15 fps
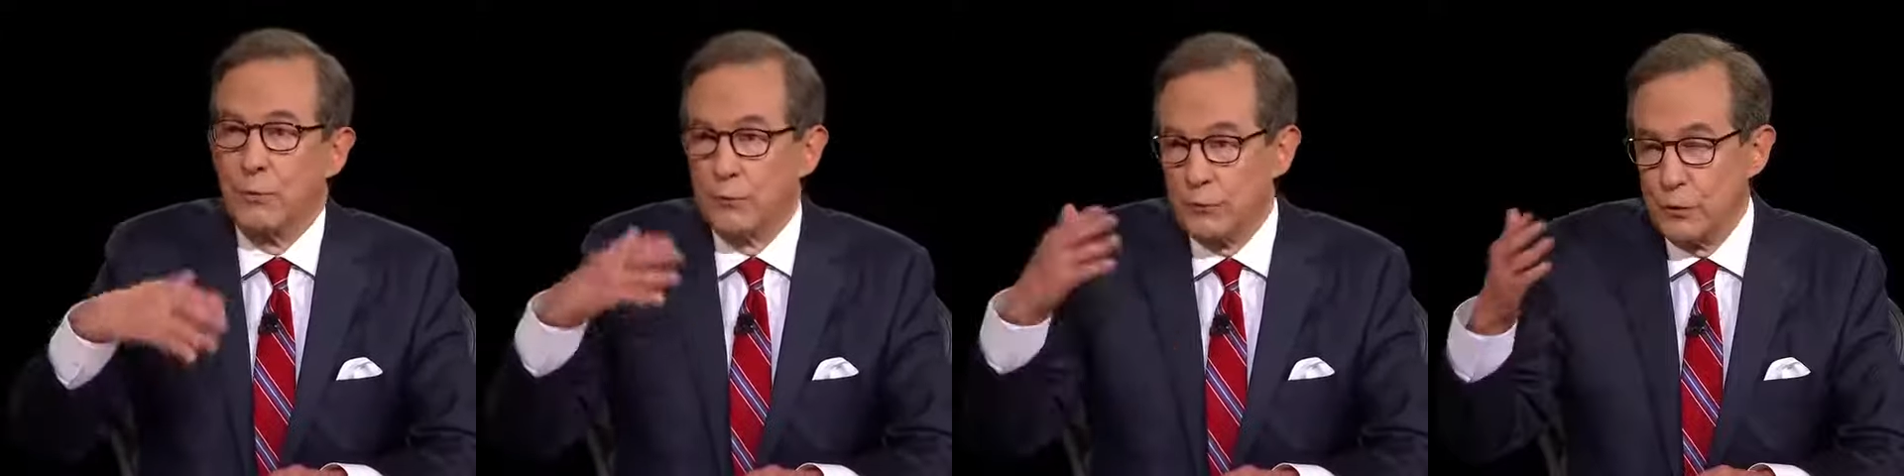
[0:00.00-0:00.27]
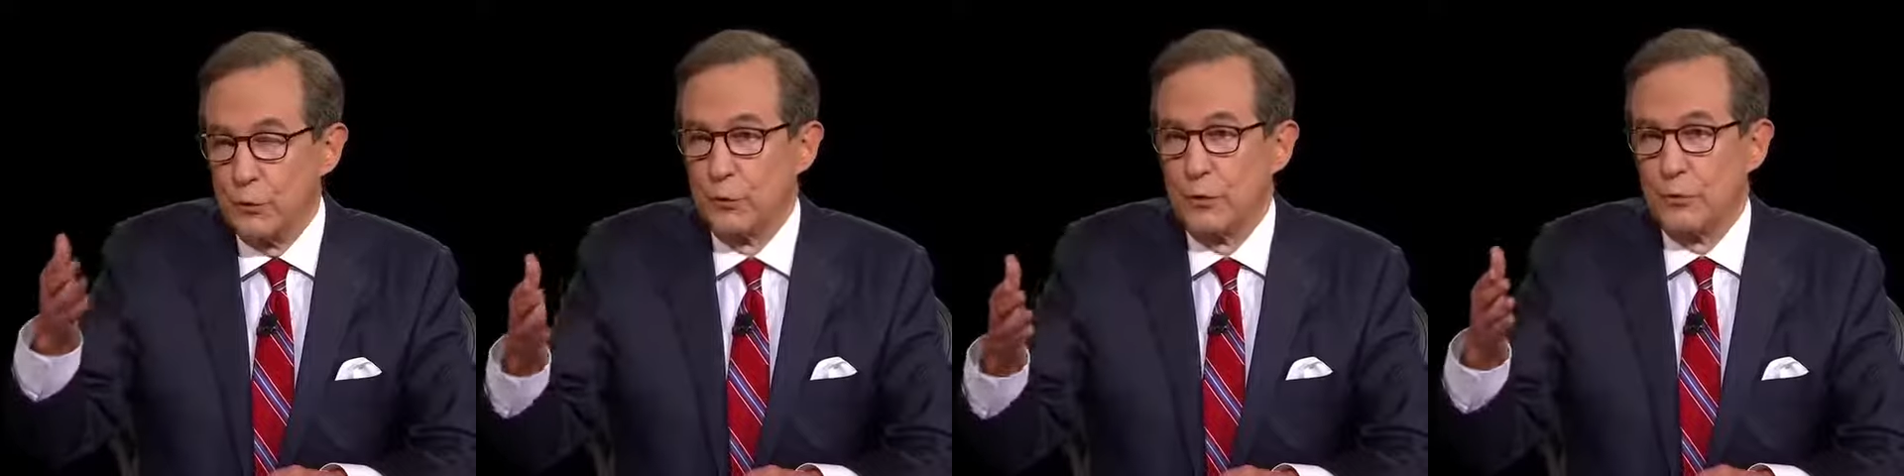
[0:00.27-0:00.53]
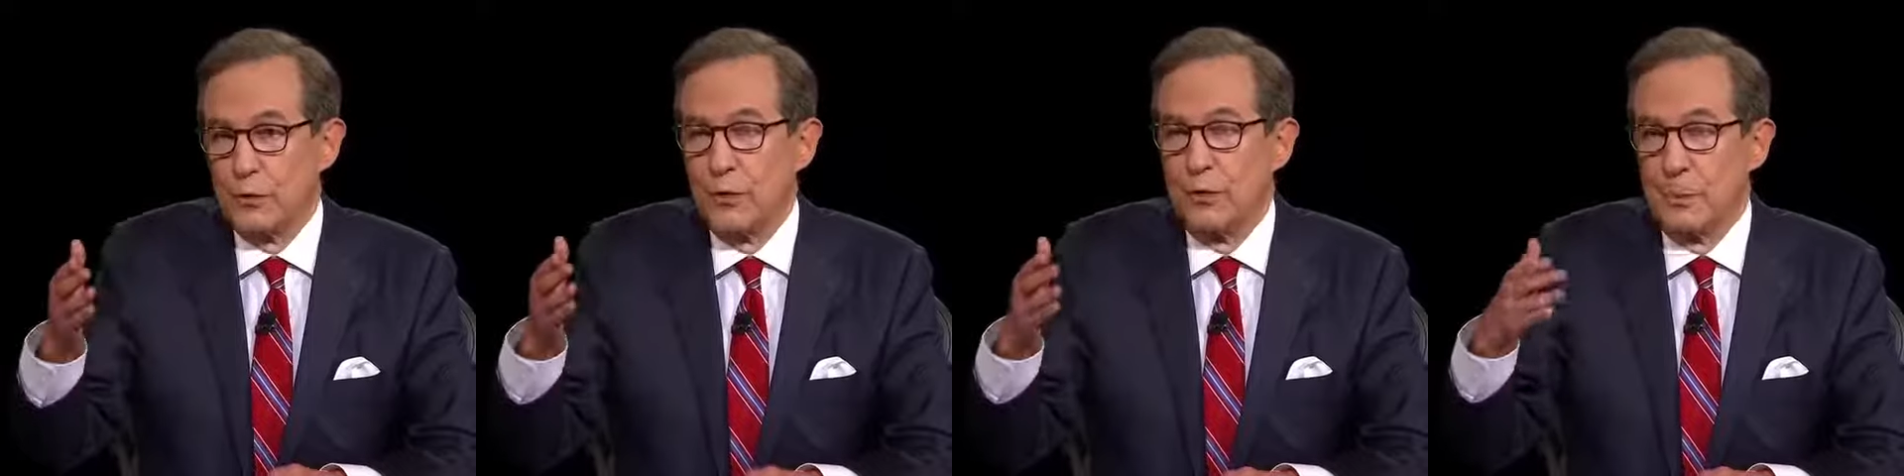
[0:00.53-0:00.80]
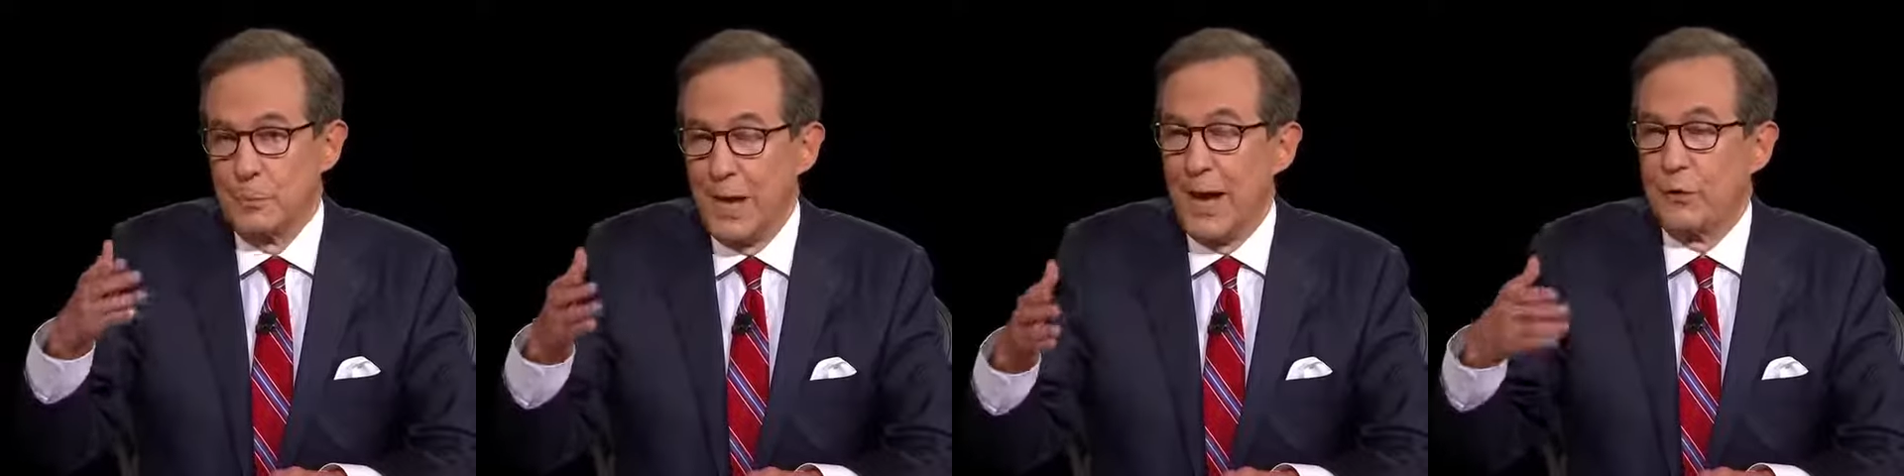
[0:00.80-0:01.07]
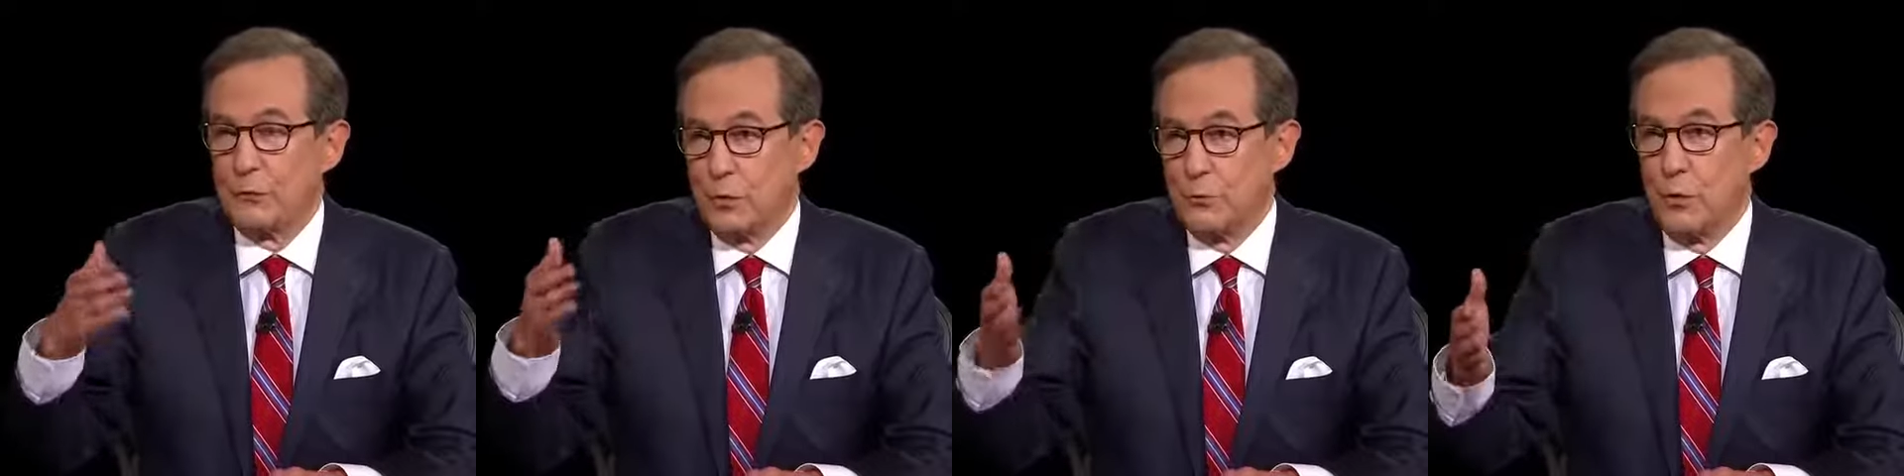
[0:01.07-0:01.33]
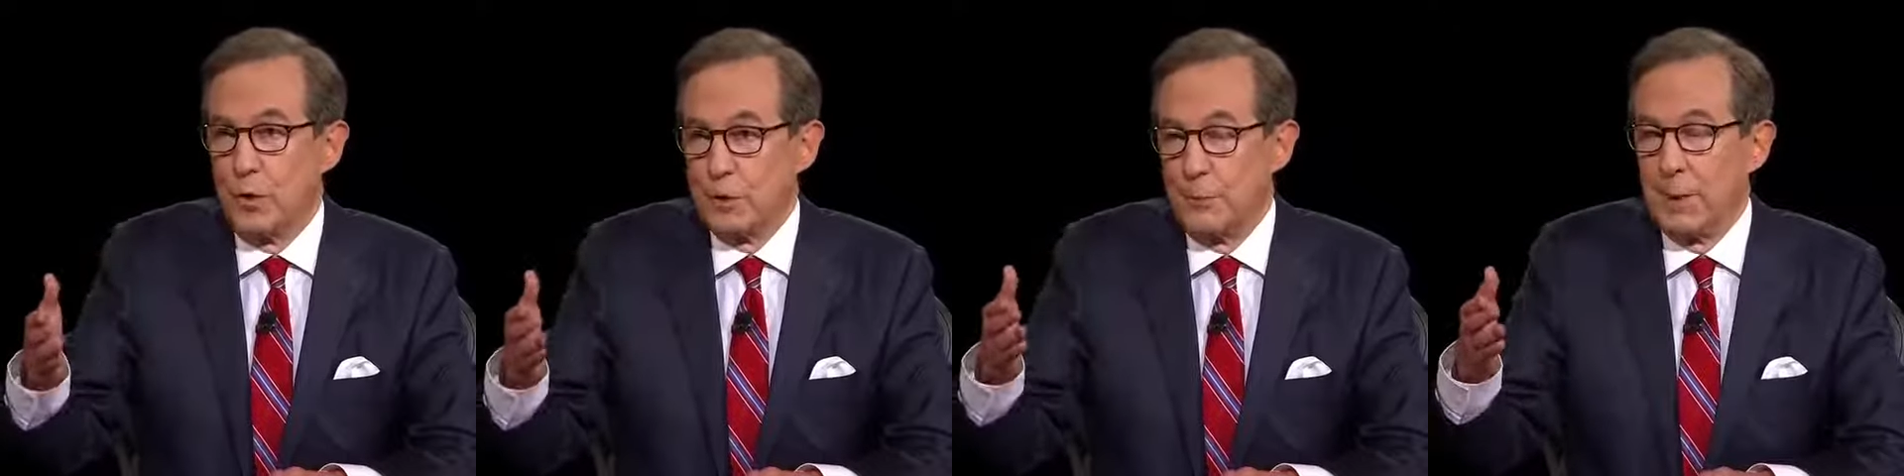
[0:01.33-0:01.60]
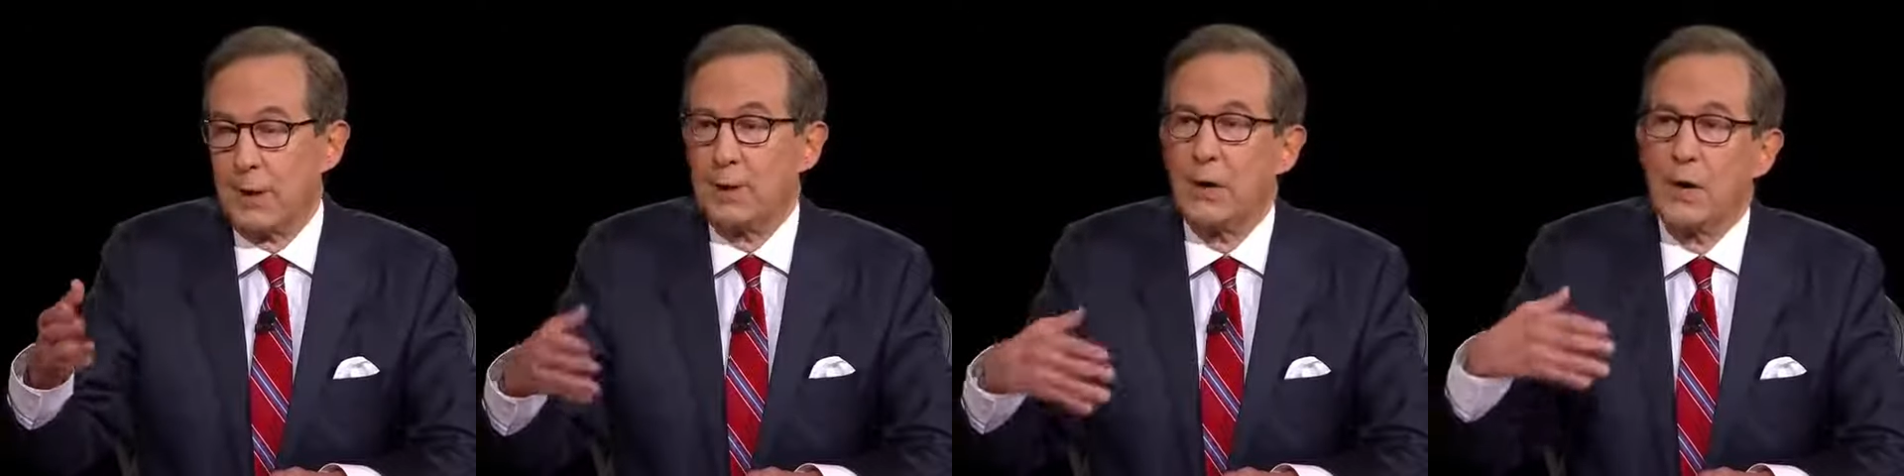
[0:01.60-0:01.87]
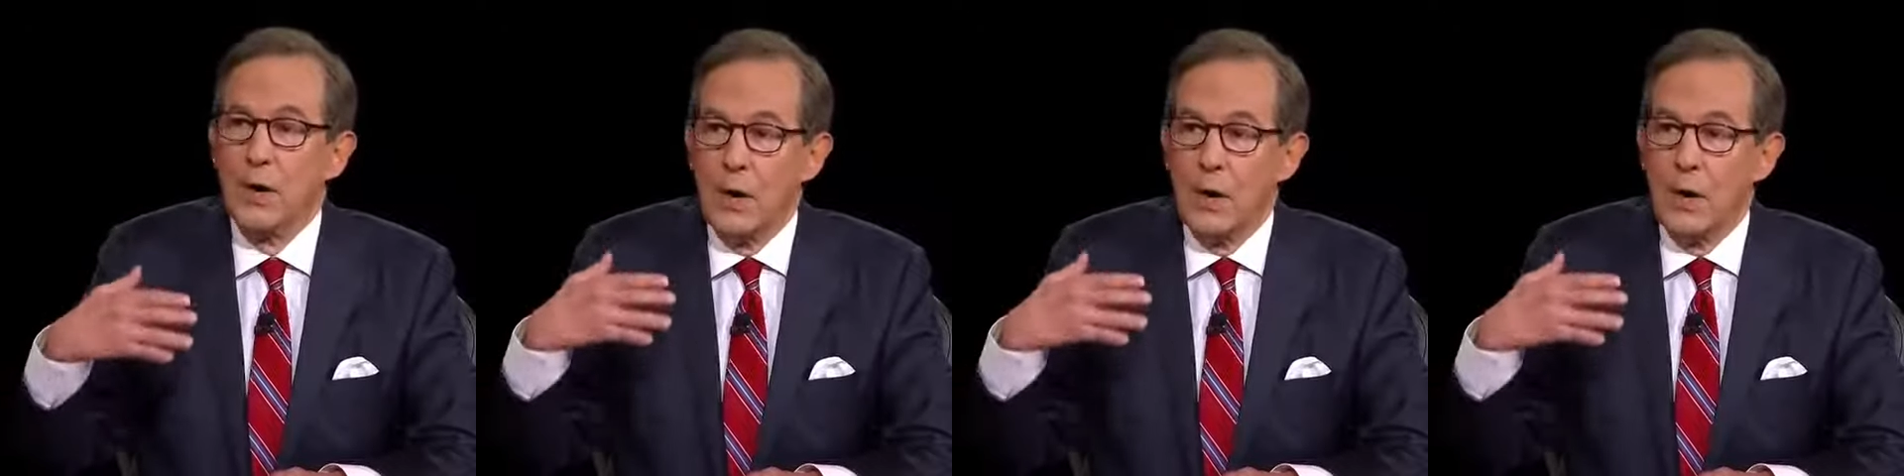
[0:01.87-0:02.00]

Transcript: refused in the past to talk about it.